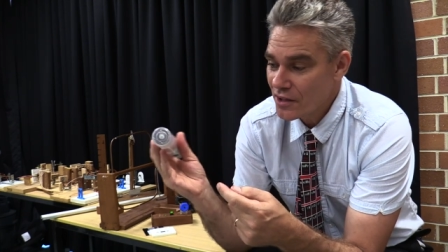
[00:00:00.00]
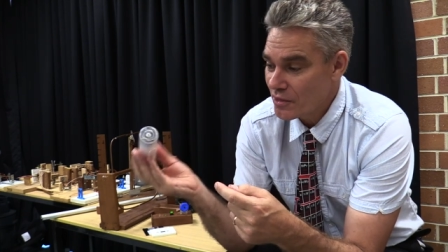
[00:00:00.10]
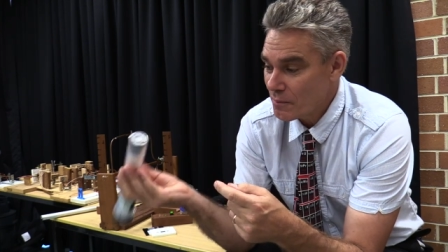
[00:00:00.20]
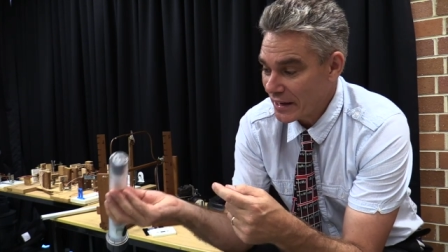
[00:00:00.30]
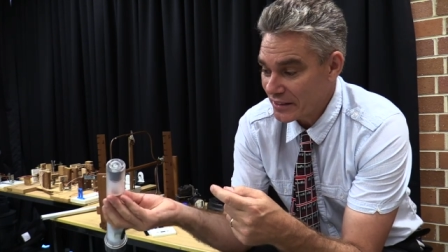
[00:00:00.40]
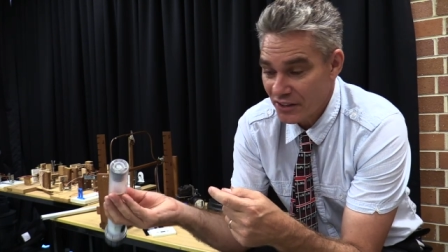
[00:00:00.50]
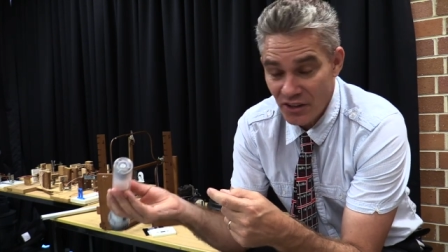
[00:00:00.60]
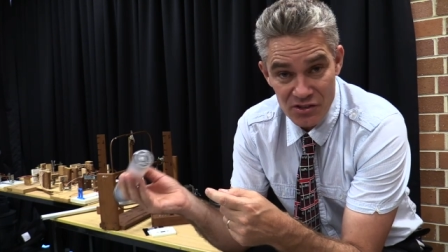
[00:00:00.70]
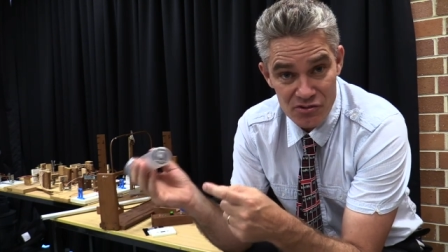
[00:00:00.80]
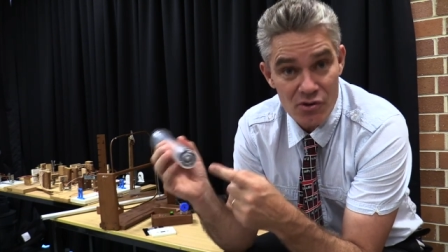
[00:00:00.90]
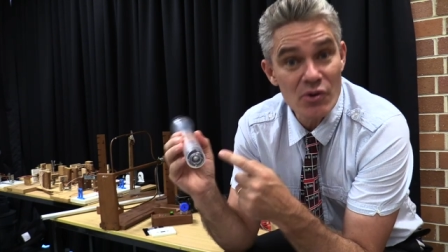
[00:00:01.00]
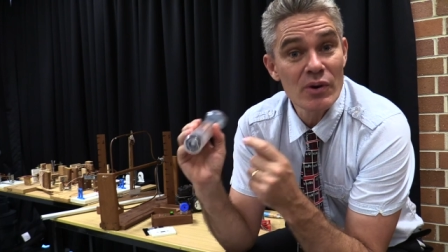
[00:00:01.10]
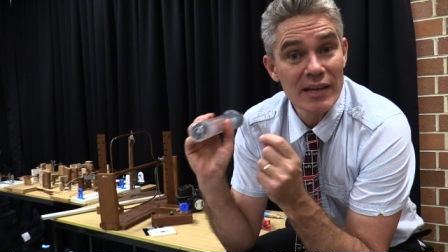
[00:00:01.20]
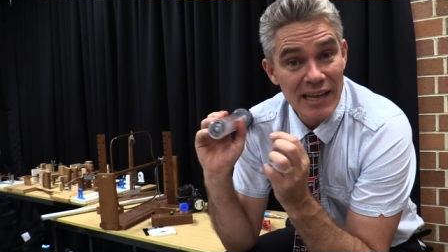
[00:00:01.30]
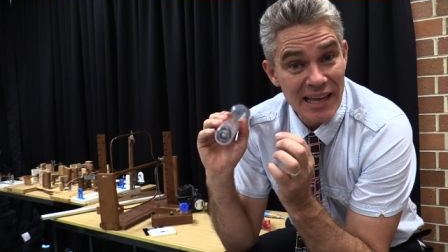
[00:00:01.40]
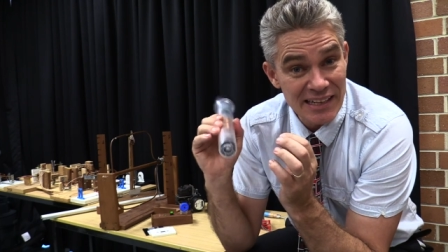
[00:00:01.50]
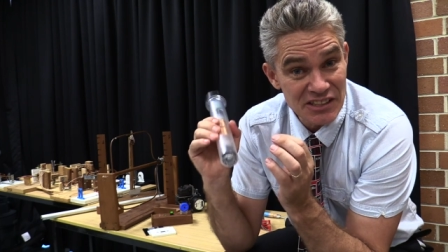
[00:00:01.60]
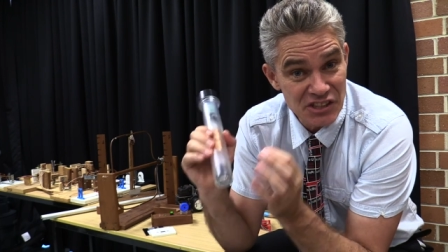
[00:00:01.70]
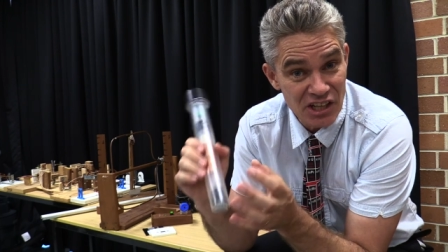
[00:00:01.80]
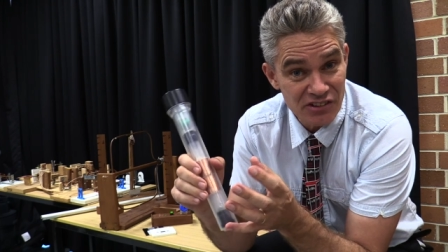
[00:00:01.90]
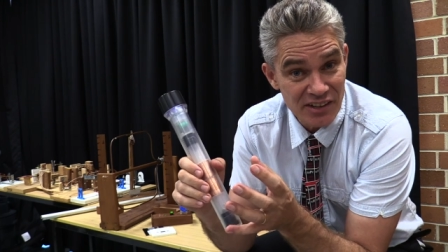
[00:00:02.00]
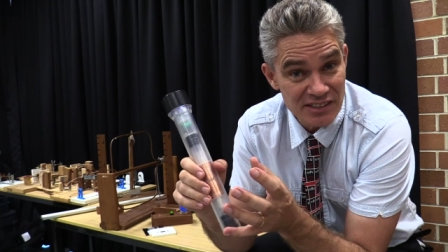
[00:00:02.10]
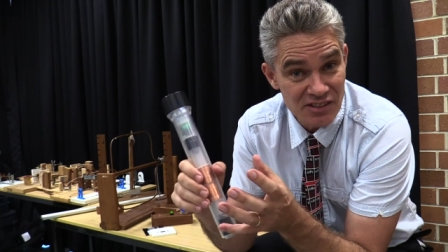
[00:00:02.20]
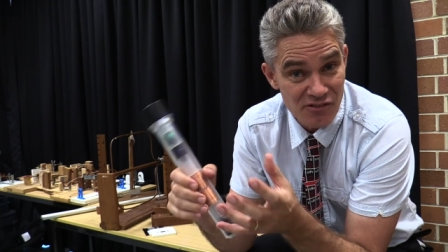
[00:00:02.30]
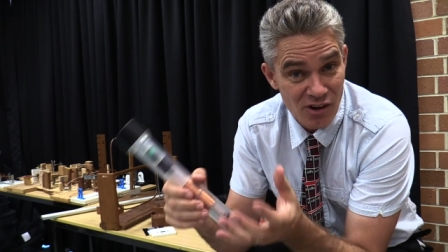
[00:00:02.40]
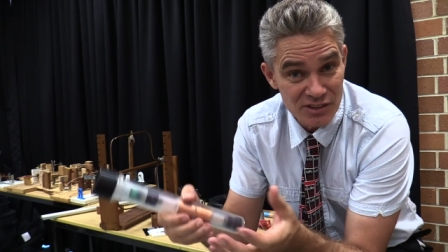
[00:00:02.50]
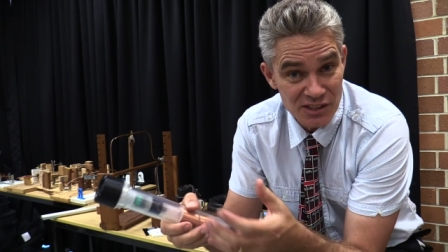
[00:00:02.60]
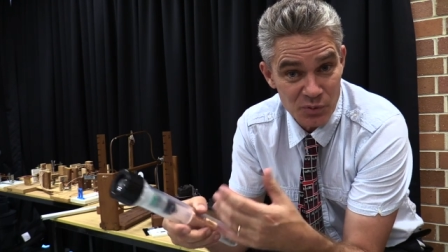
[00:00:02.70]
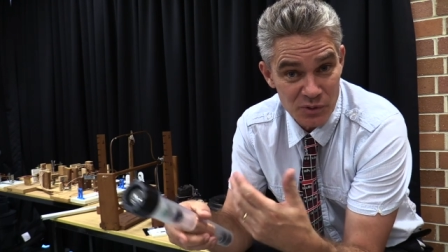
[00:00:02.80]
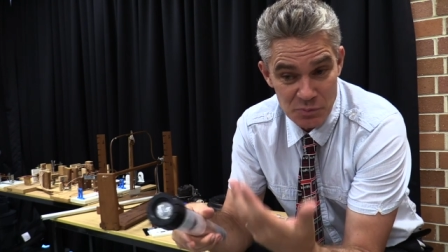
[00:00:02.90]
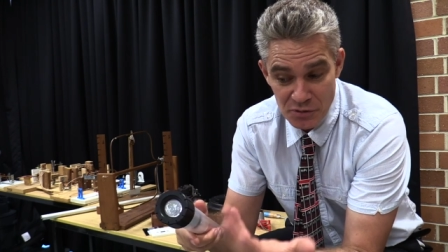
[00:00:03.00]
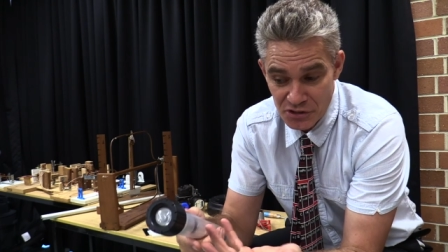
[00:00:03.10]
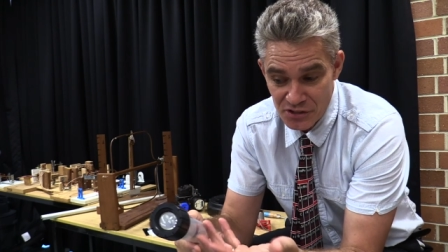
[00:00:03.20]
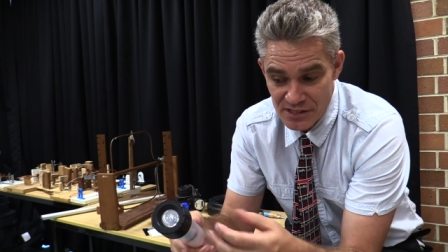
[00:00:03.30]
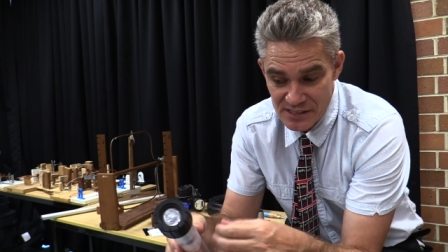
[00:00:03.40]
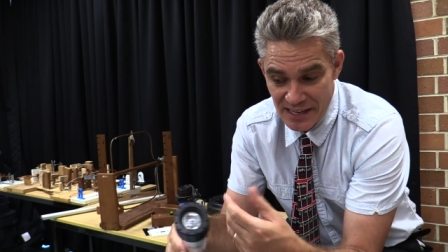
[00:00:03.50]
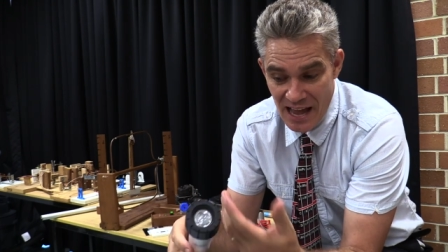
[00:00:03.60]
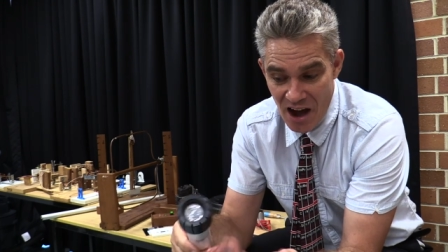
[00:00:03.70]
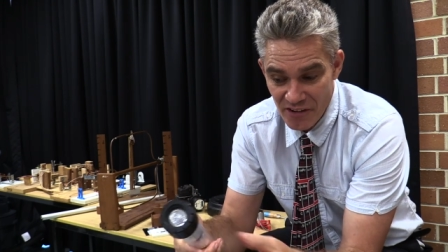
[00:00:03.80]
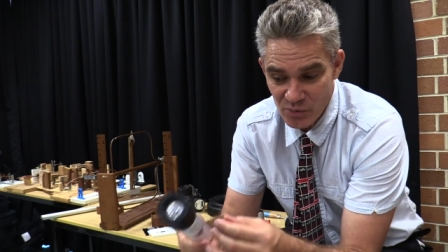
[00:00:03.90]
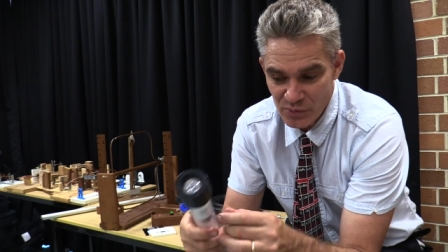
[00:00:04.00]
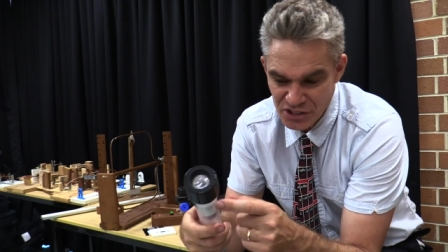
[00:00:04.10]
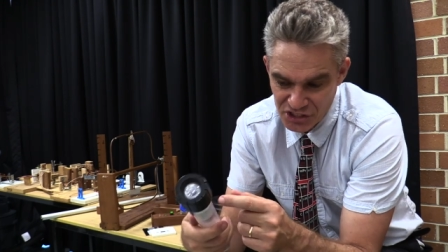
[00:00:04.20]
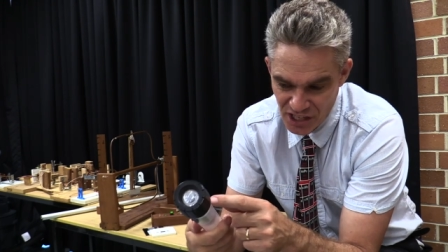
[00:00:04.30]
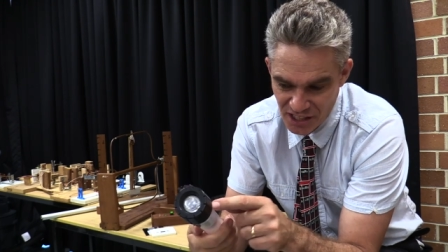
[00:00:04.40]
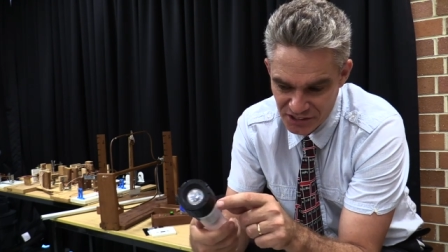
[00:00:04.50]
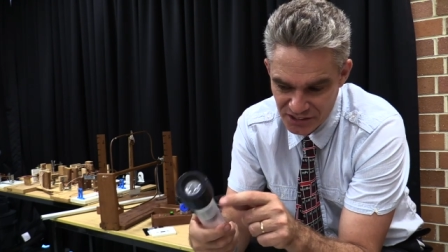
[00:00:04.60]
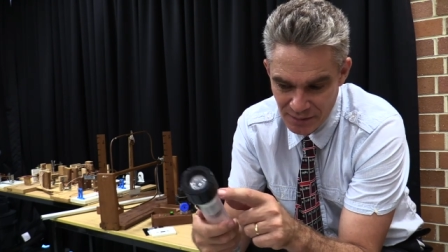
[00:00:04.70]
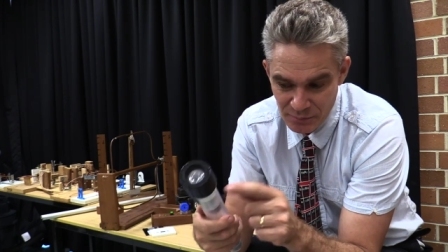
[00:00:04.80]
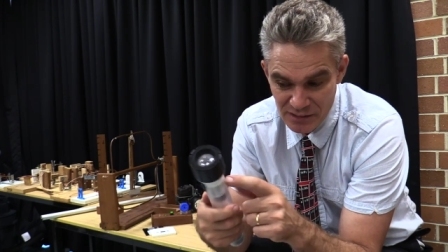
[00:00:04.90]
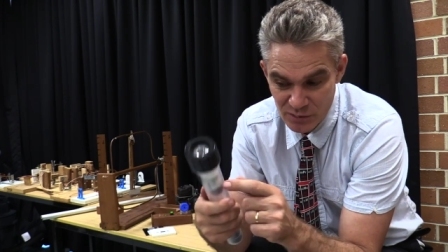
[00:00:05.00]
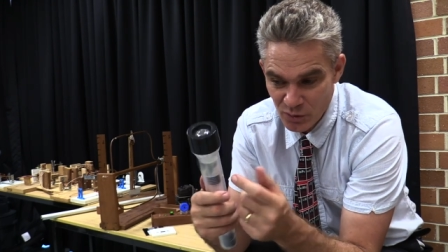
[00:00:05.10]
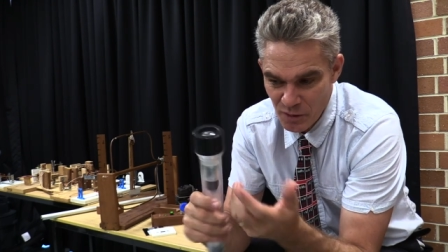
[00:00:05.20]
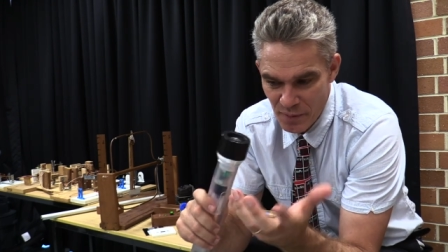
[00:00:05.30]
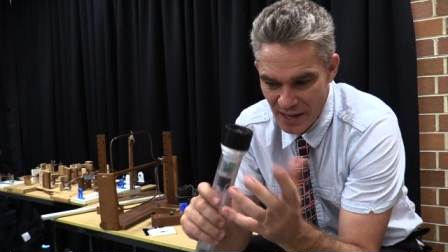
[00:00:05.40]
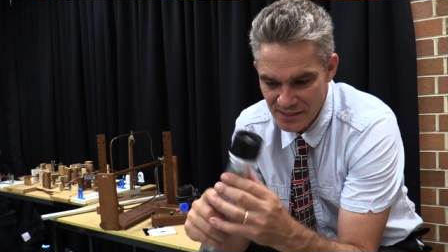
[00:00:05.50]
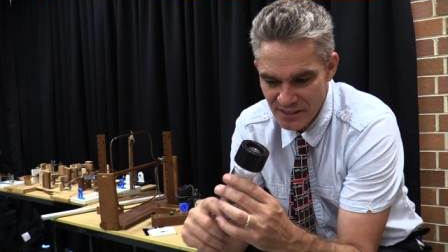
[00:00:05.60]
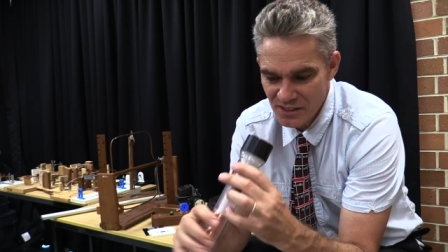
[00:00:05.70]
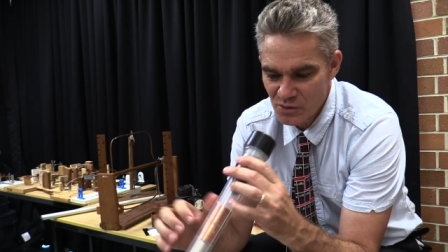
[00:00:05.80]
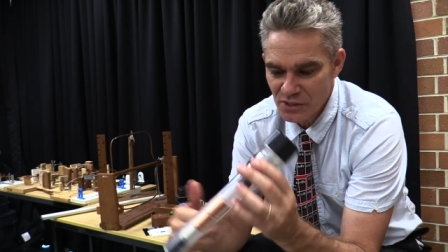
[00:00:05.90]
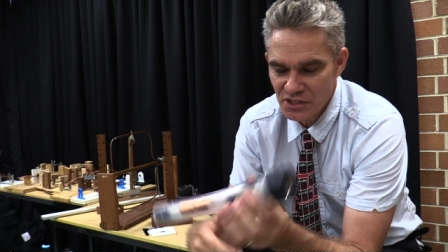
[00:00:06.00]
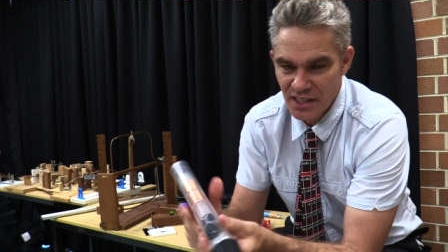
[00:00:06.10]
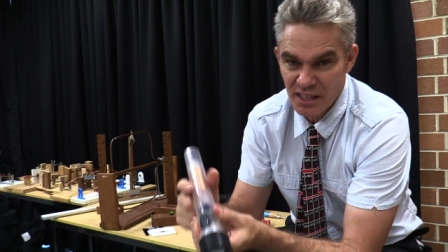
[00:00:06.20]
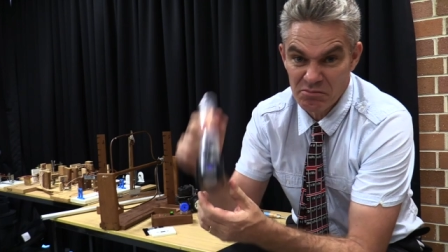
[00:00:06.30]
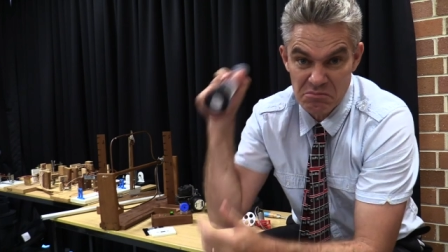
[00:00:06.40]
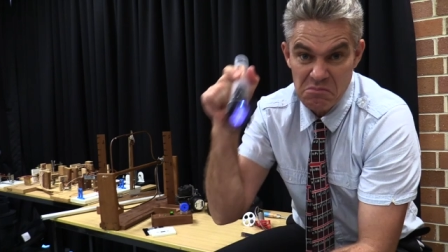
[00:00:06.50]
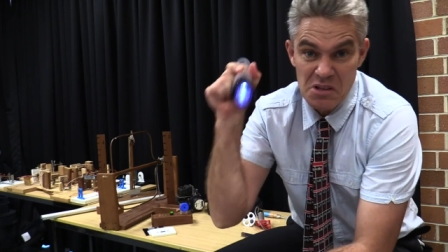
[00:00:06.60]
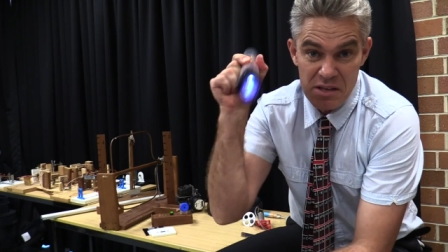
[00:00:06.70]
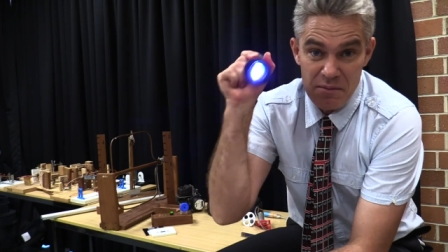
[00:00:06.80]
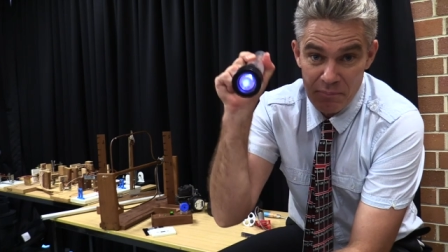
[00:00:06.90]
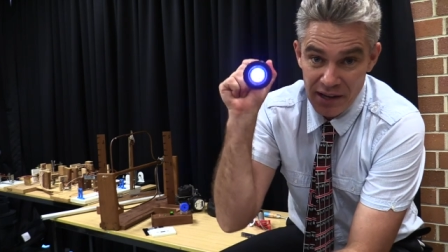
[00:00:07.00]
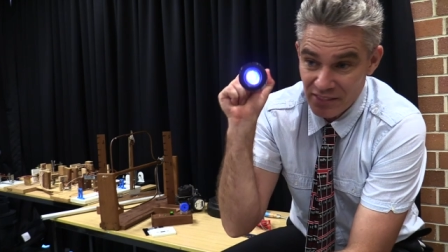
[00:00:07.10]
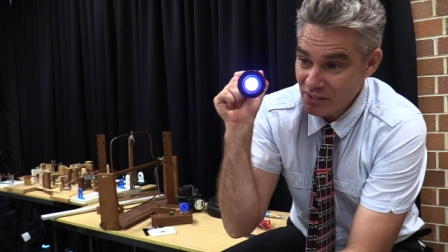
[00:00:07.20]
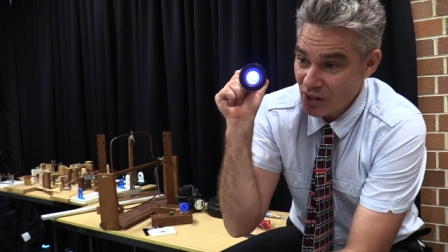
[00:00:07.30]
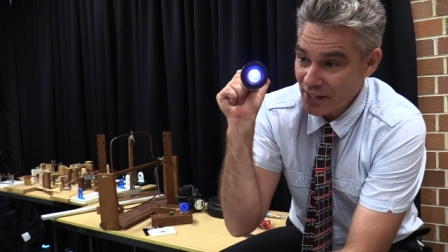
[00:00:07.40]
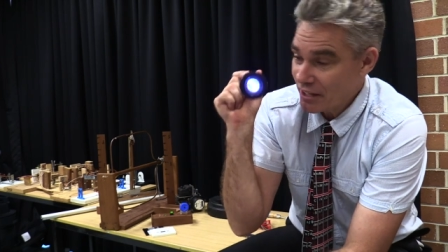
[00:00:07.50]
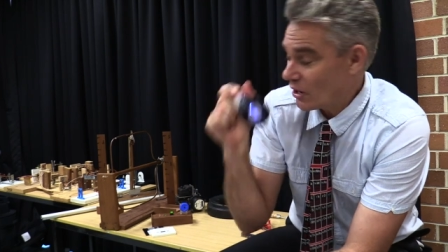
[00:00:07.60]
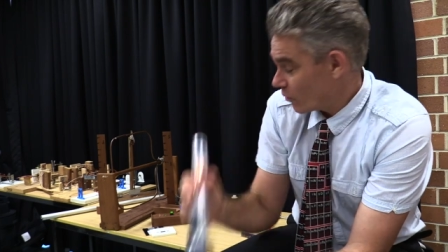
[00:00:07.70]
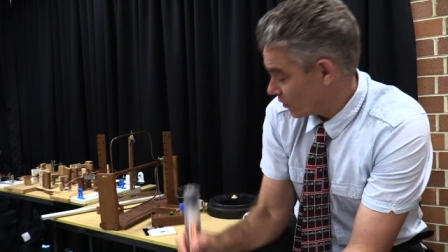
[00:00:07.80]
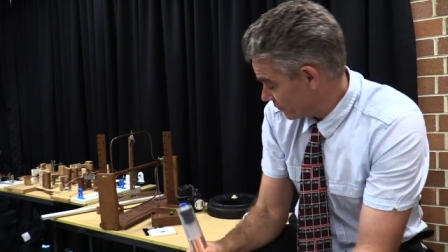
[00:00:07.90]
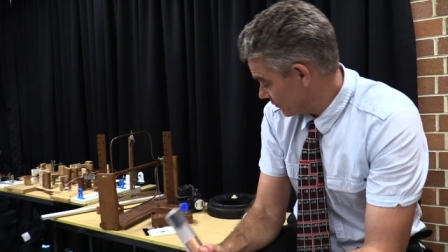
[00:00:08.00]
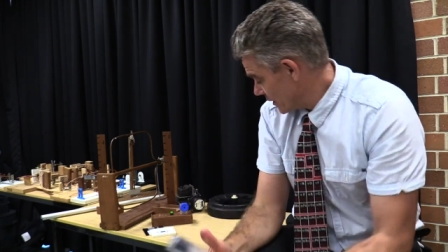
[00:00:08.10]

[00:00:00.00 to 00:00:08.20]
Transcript: The magnet goes through, and it generates a voltage which produces a current which charges up the little capacitors which then make the light go on.